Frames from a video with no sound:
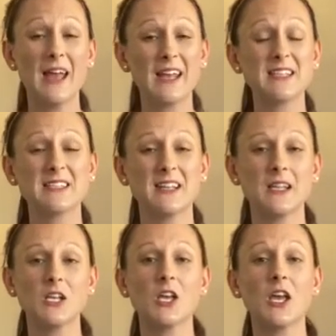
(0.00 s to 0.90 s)
And He
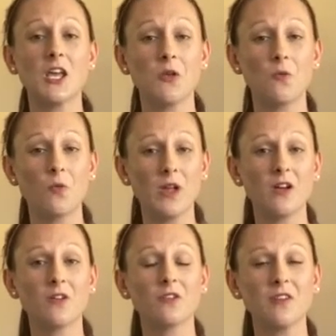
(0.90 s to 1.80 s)
said that He
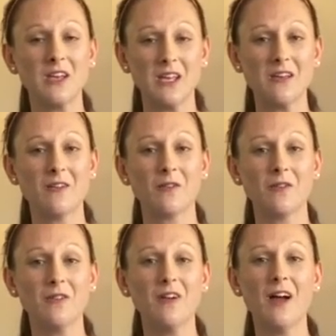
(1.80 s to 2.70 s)
will
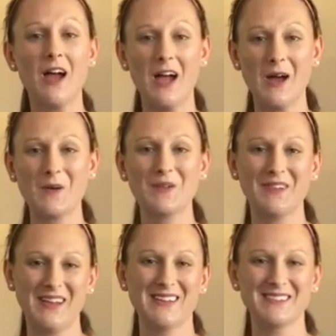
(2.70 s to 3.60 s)
heal
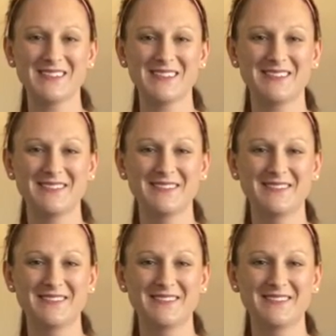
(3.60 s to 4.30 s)
our land.